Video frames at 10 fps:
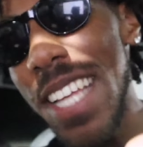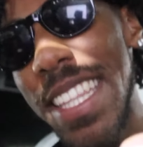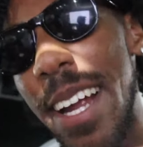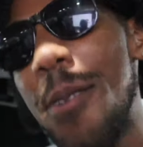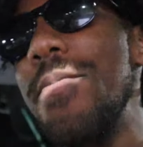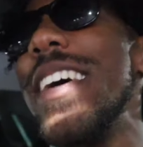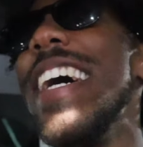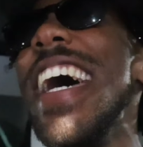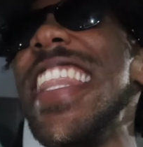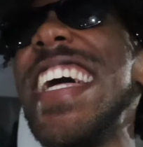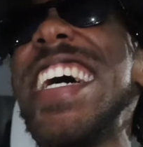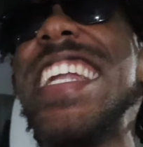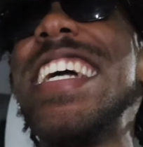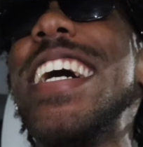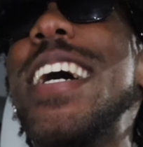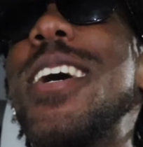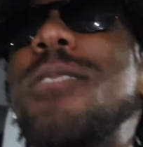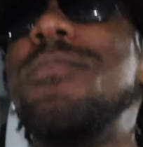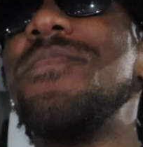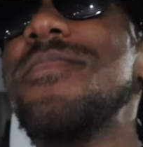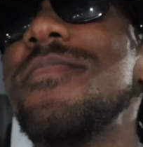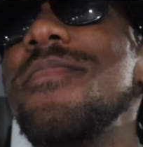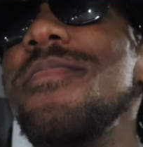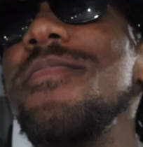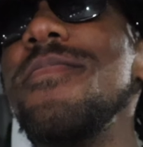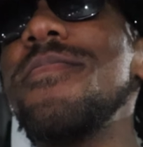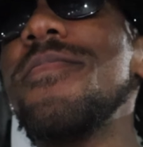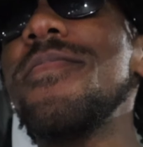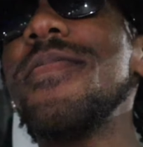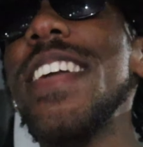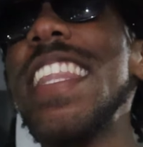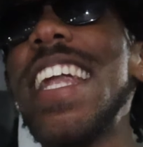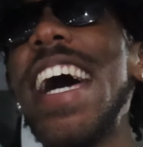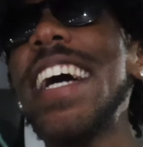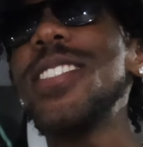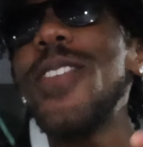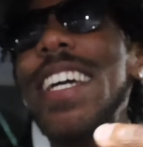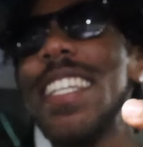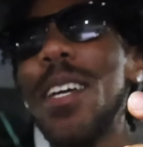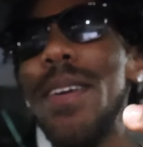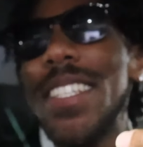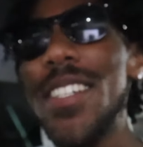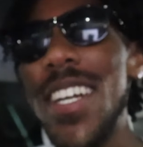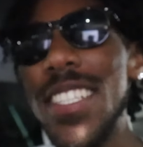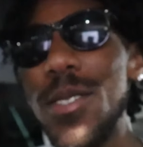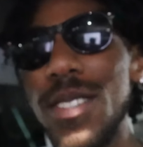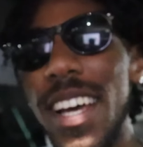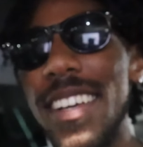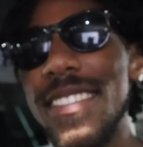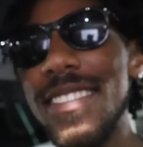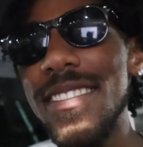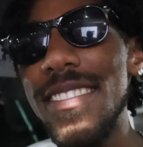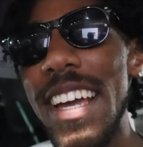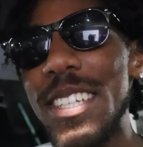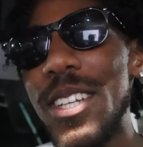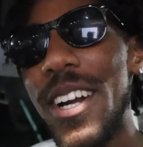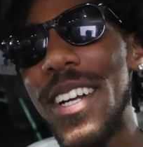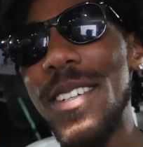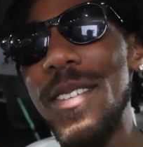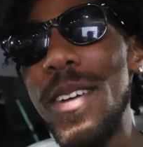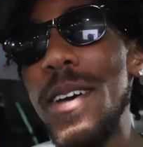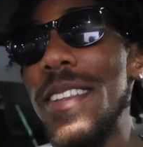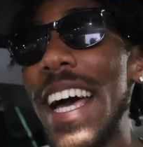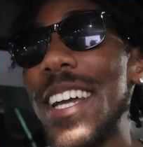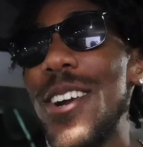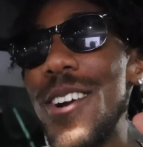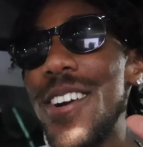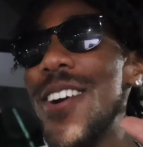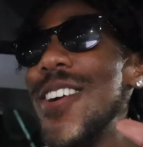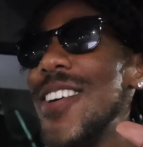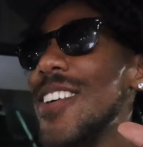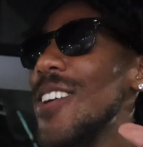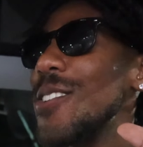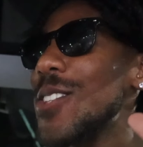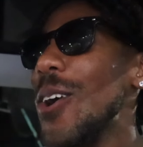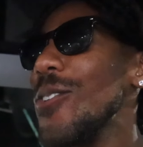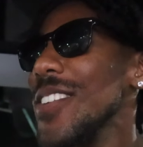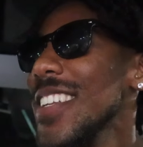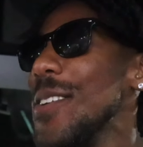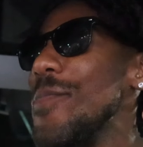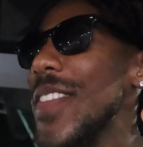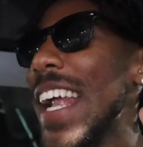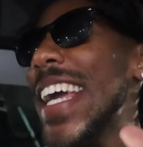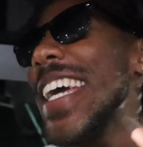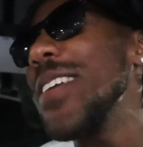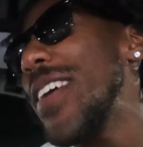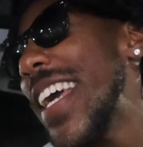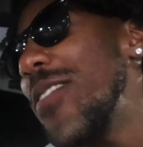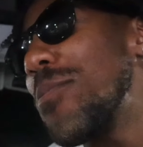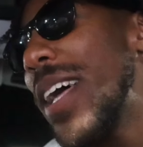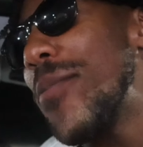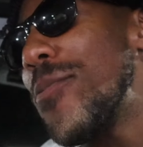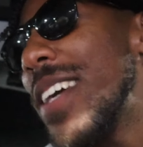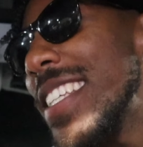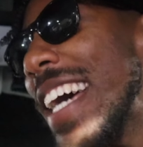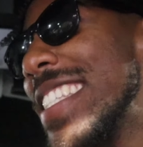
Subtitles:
not there. And then I asked her if I could take a picture, and she was like, yeah, sure. Like her tone. And I can't even blame her, because I